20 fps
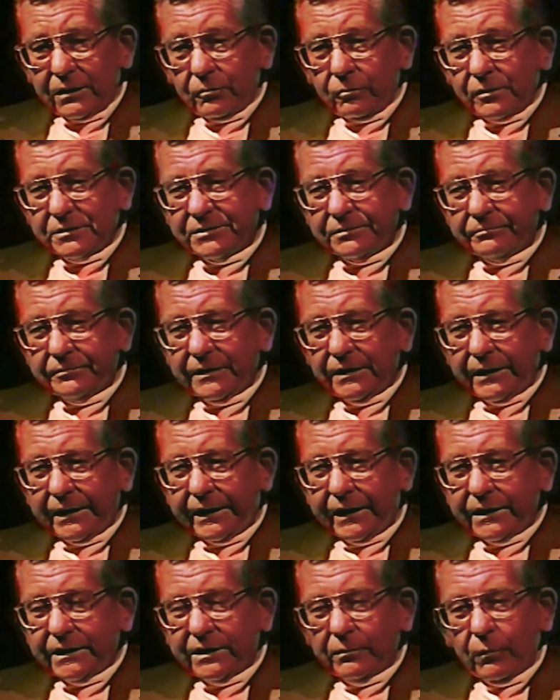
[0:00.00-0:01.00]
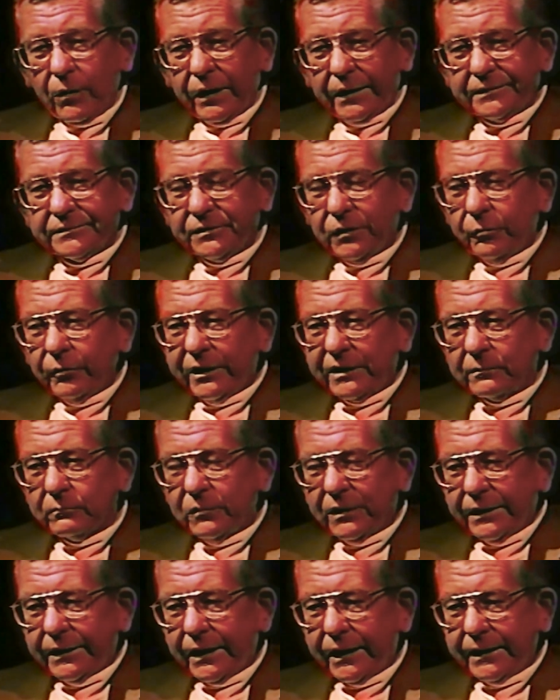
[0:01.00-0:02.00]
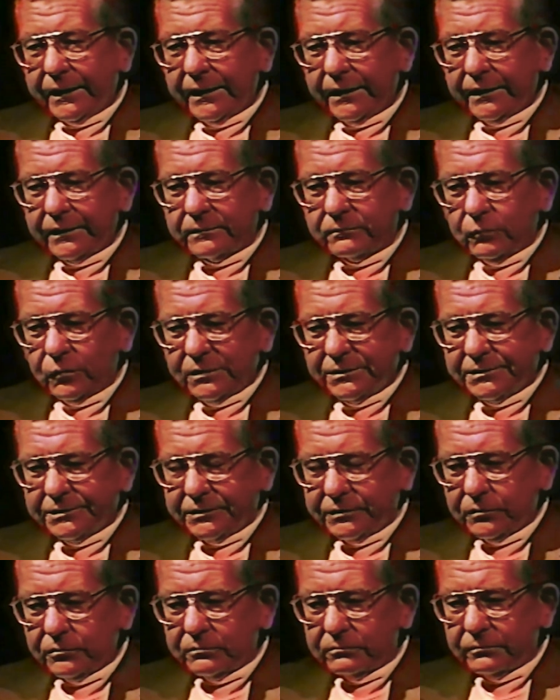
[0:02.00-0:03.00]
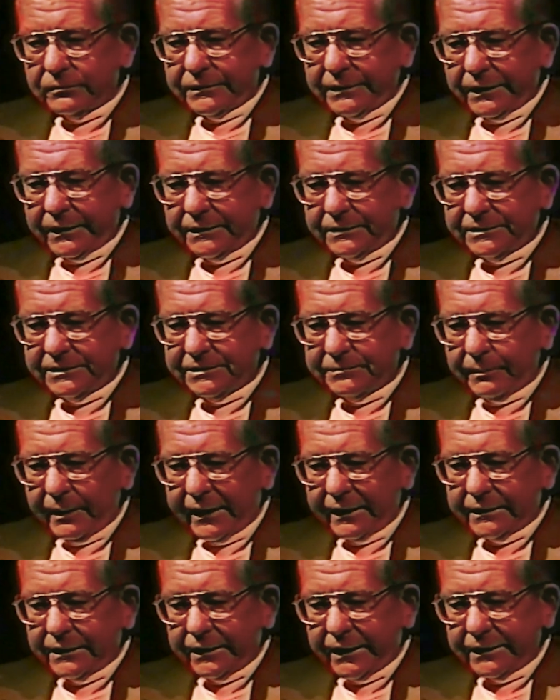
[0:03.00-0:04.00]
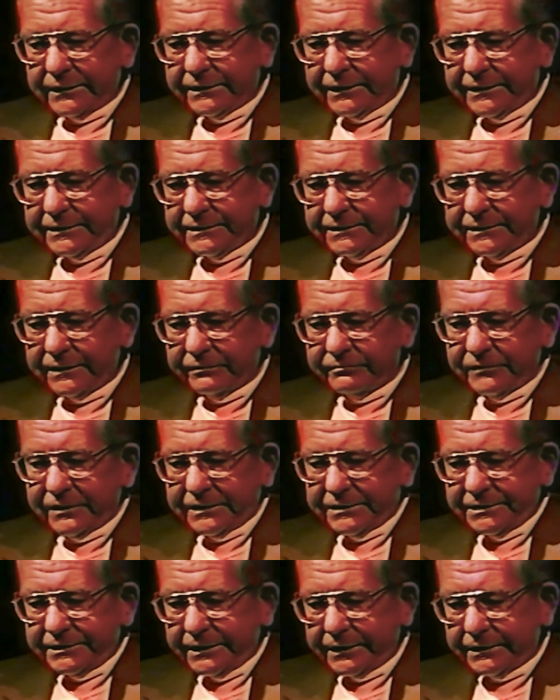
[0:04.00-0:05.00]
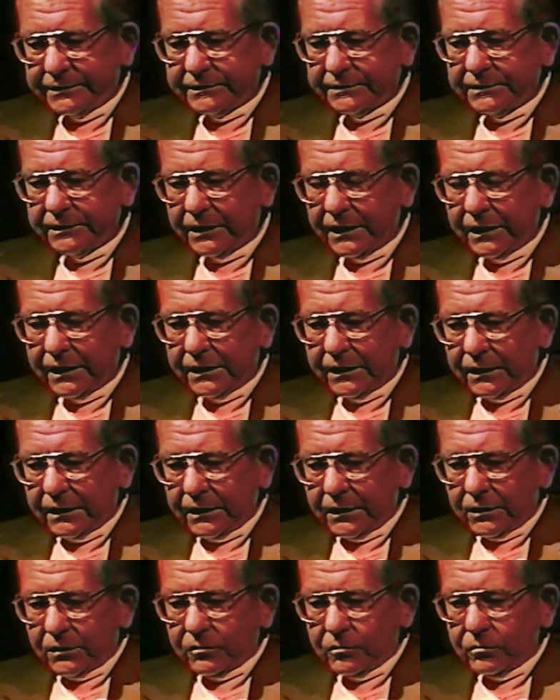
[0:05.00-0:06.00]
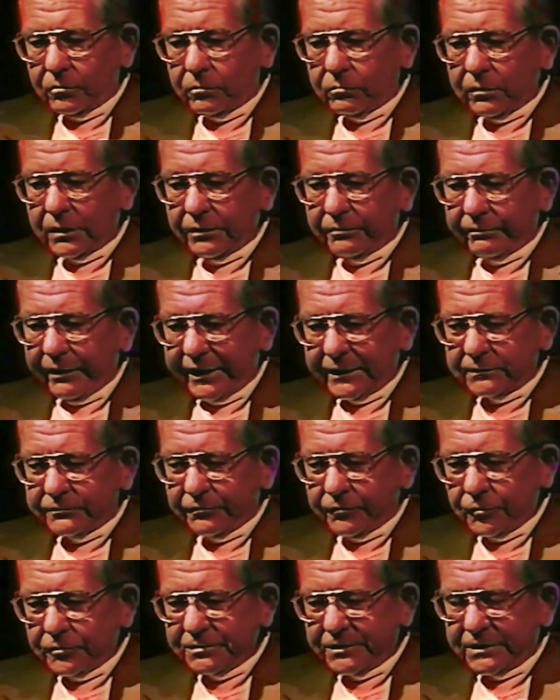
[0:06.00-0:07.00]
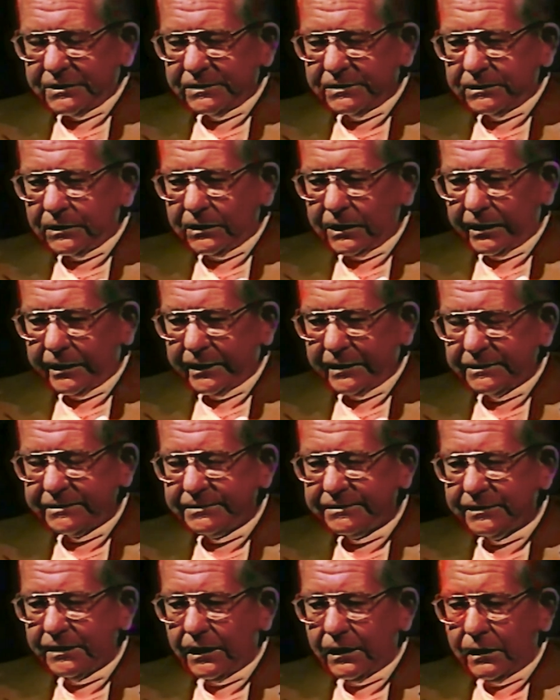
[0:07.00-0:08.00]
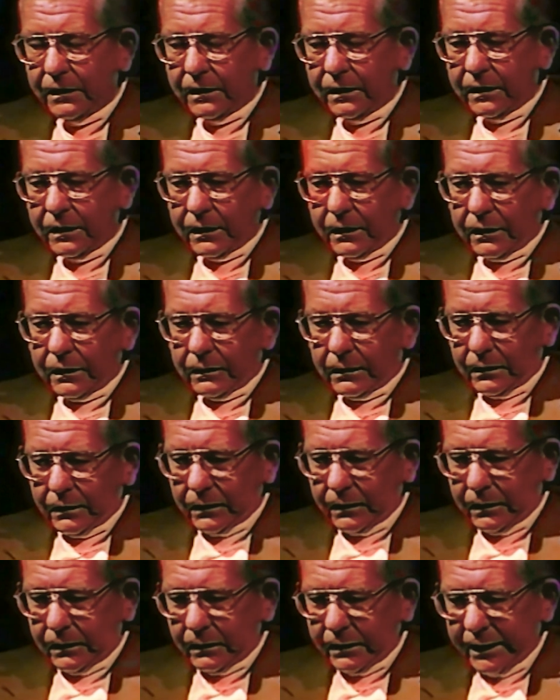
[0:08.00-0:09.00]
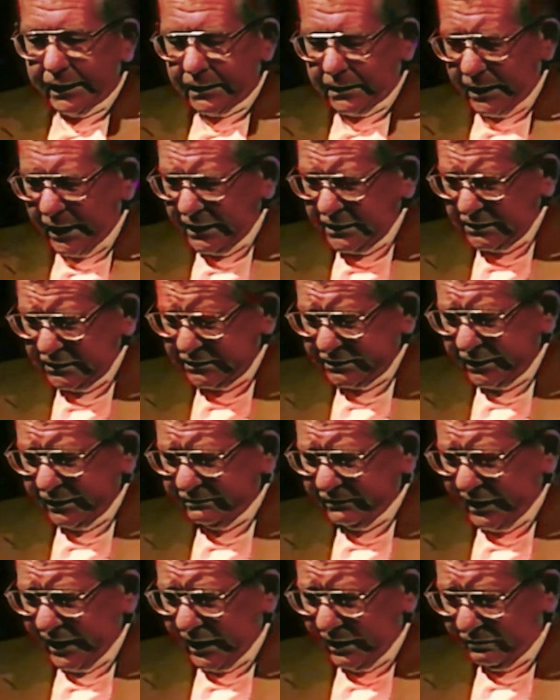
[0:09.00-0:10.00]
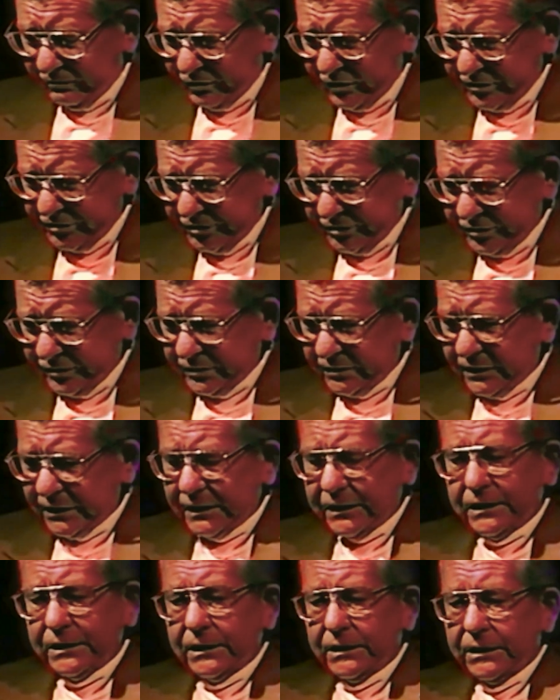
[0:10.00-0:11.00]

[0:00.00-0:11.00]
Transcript: Well, it wasn't really any of my doing, but I had one student, this is back in 1976, who ranked first in his class, had a 97 average,